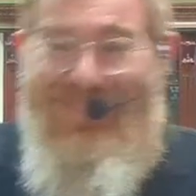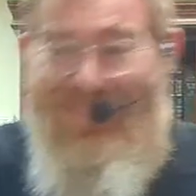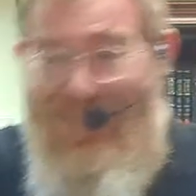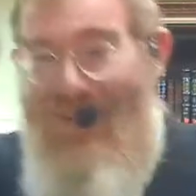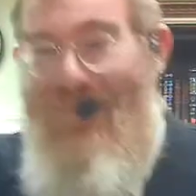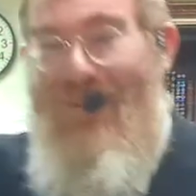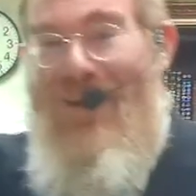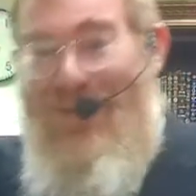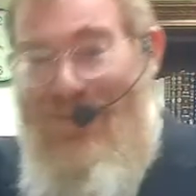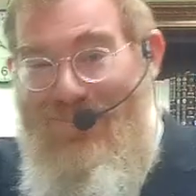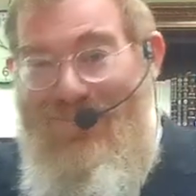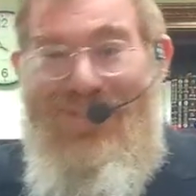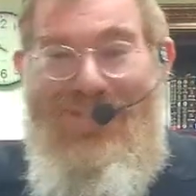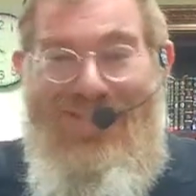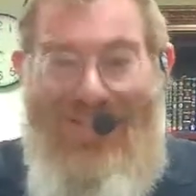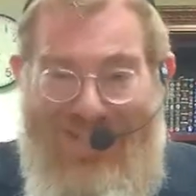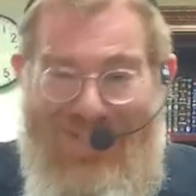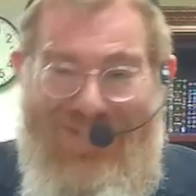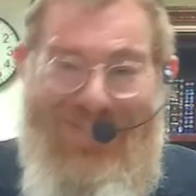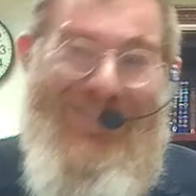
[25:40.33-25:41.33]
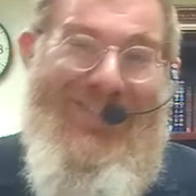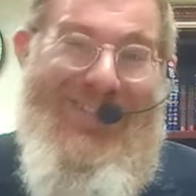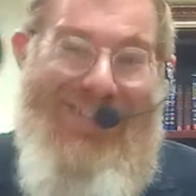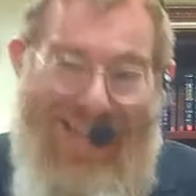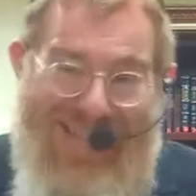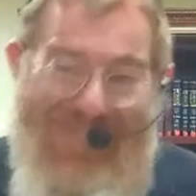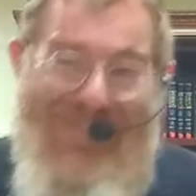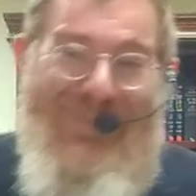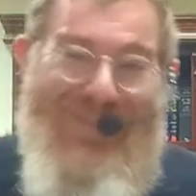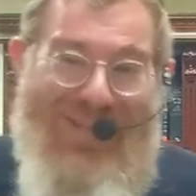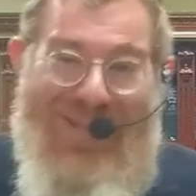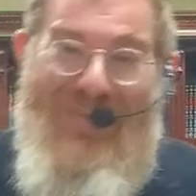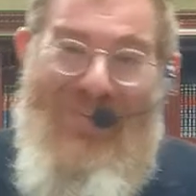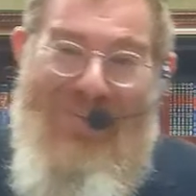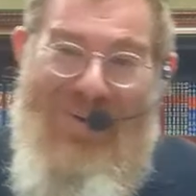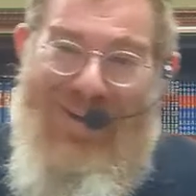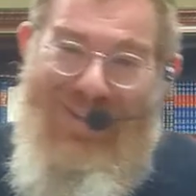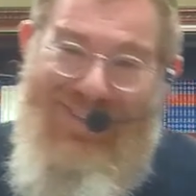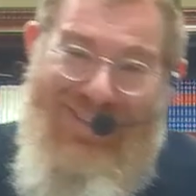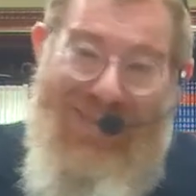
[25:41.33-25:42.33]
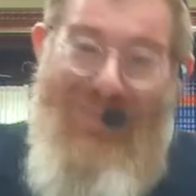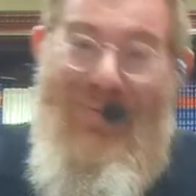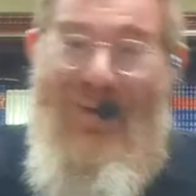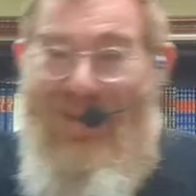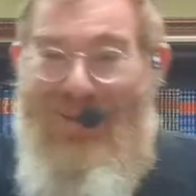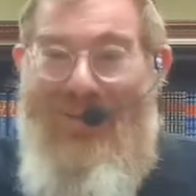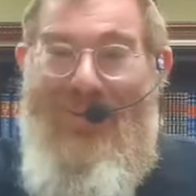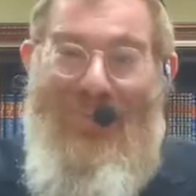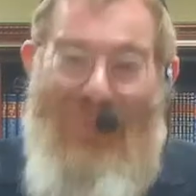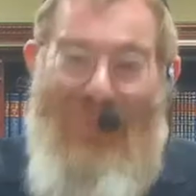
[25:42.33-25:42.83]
They want a position. That's what they want. They want to